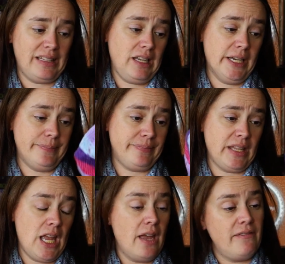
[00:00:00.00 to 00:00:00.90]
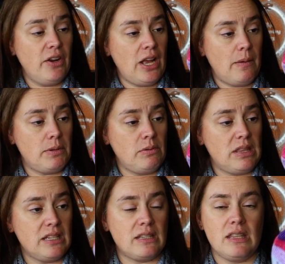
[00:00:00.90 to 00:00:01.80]
Yeah, very happy with
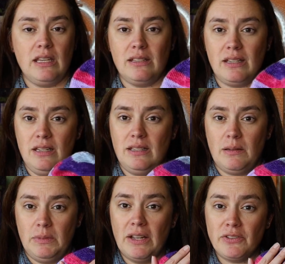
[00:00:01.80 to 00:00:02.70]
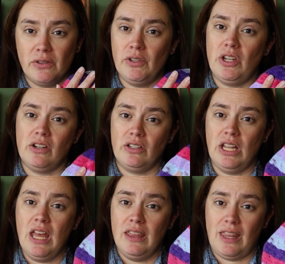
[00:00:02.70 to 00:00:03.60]
this. This is some leftover yarn
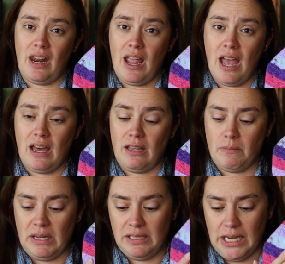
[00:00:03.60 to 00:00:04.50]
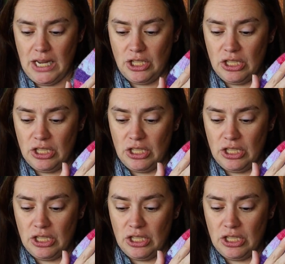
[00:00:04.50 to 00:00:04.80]
that I had in my stash.